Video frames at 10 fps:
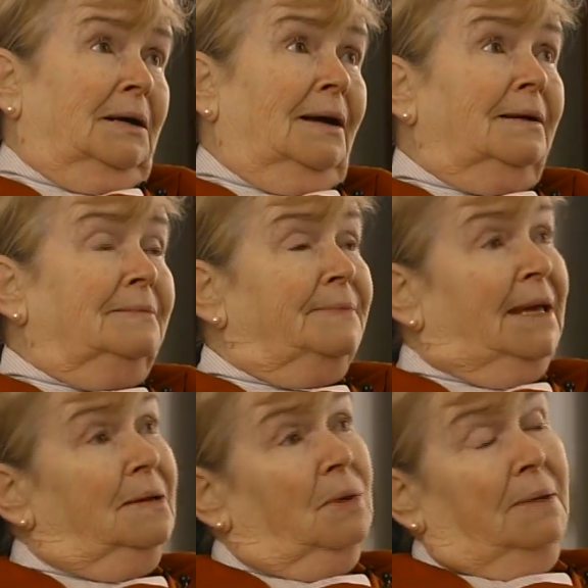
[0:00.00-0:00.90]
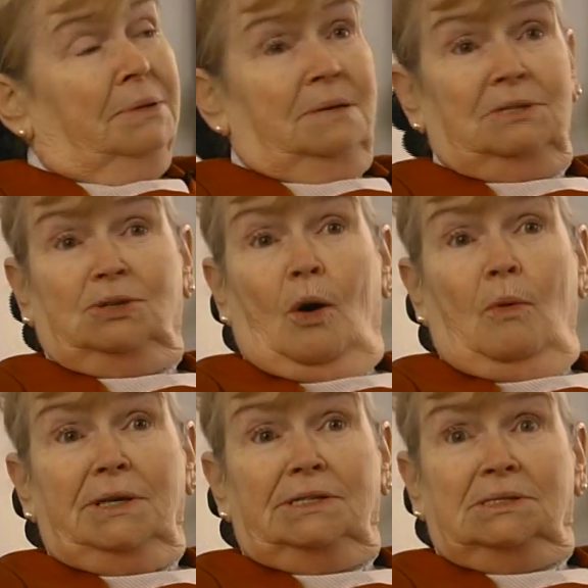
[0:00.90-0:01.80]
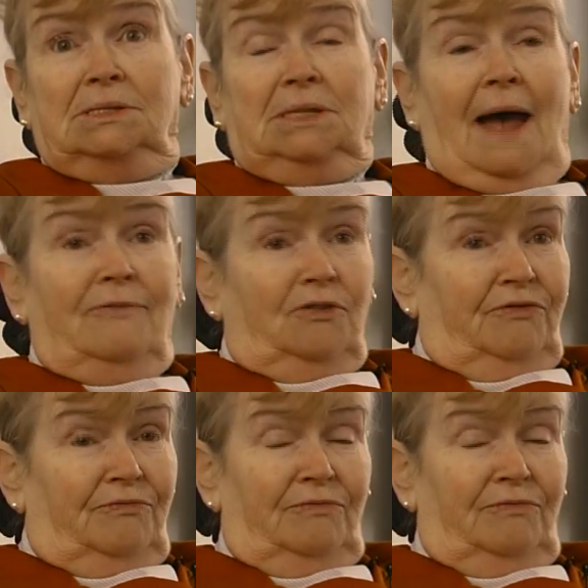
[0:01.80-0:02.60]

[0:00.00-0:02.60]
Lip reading: Well, anyway, but he was always never